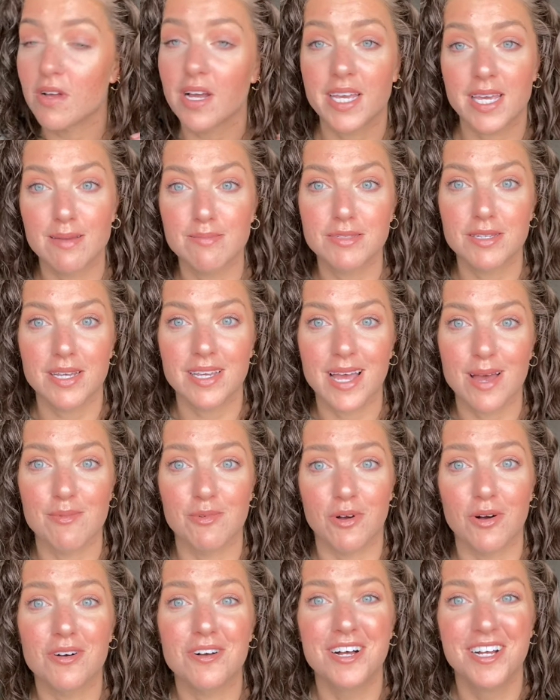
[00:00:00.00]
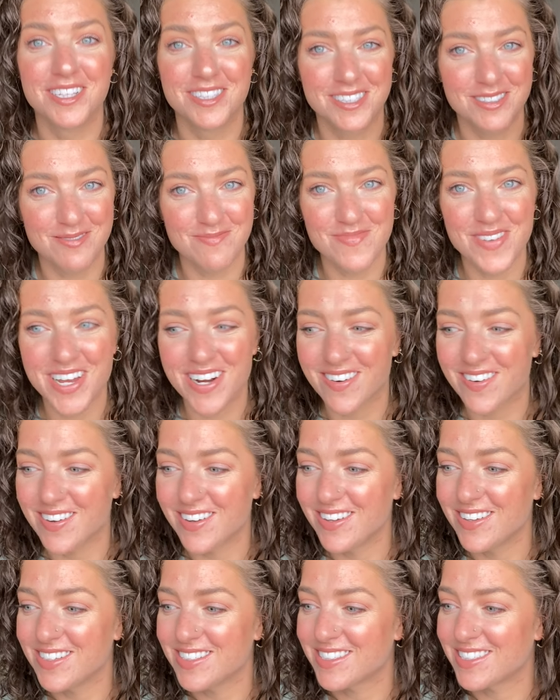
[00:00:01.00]
I keep saying chemical,
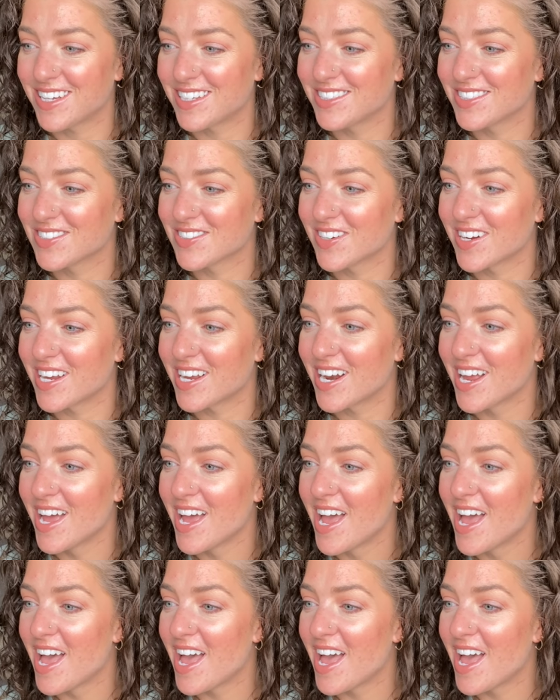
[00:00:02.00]
mineral sunscreen.